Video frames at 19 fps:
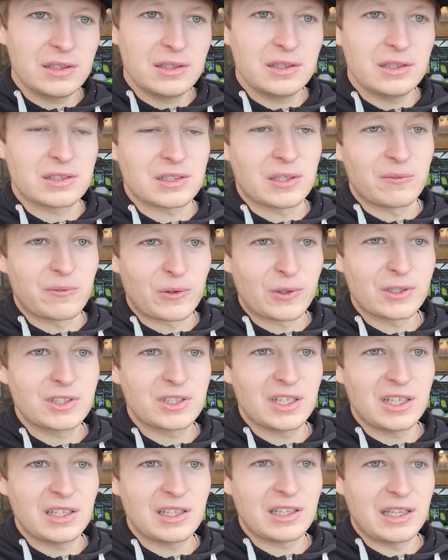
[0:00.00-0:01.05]
it's
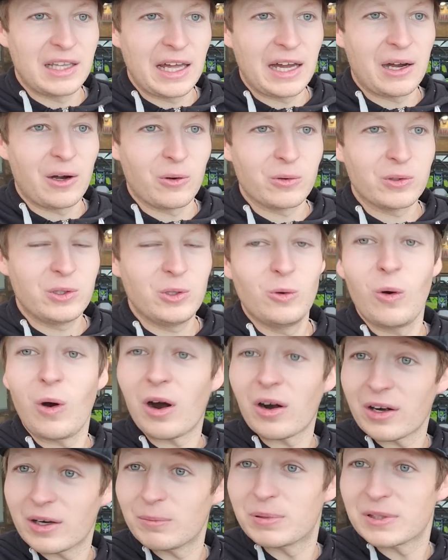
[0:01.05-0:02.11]
unfortunate. Now you
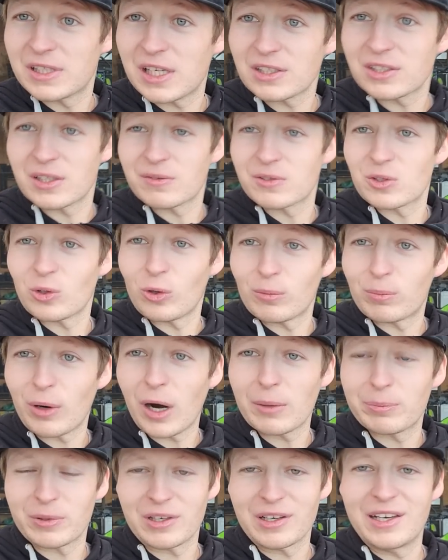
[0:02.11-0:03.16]
are in possession of stolen
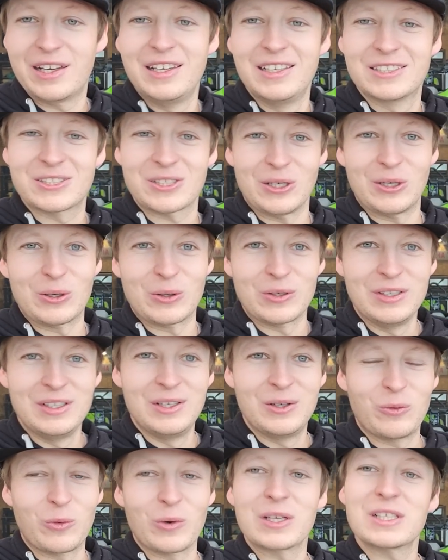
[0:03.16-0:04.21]
property. So
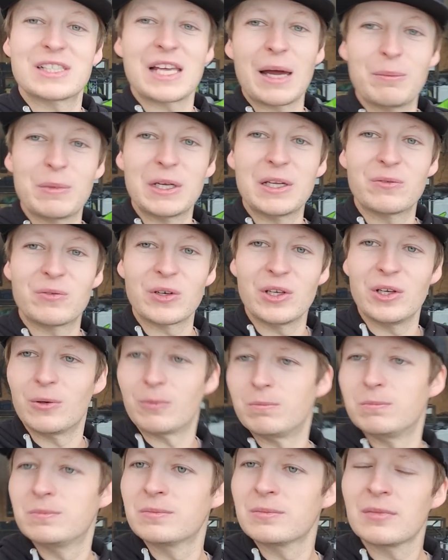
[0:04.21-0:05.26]
what does that mean for you?
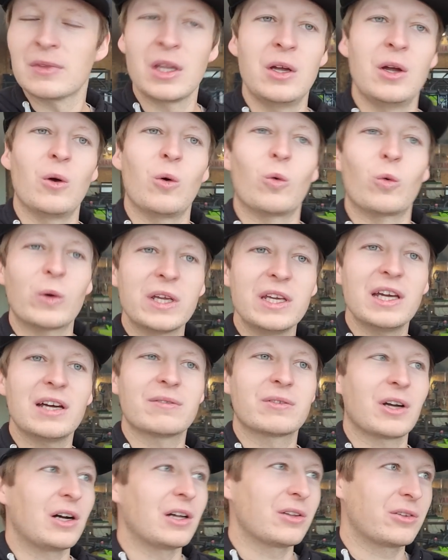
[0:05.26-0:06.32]
We
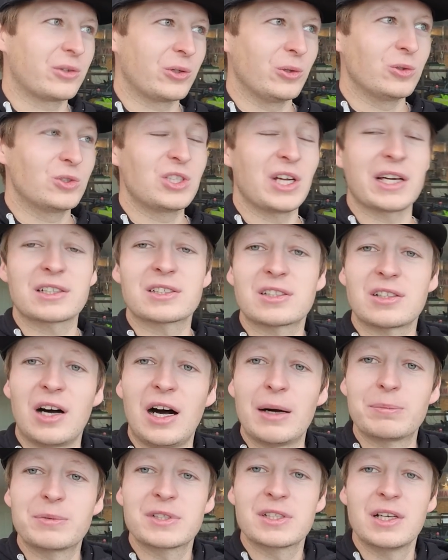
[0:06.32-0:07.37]
have gone through check
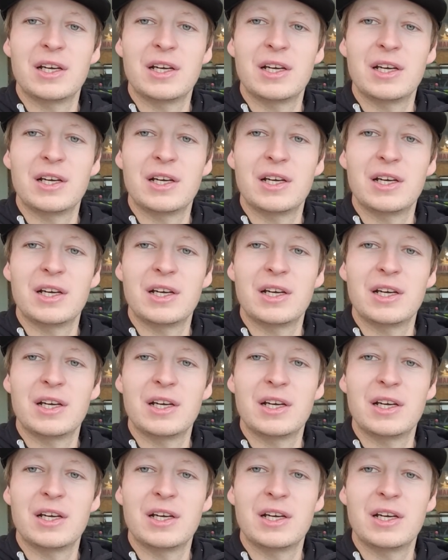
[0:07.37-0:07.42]
stops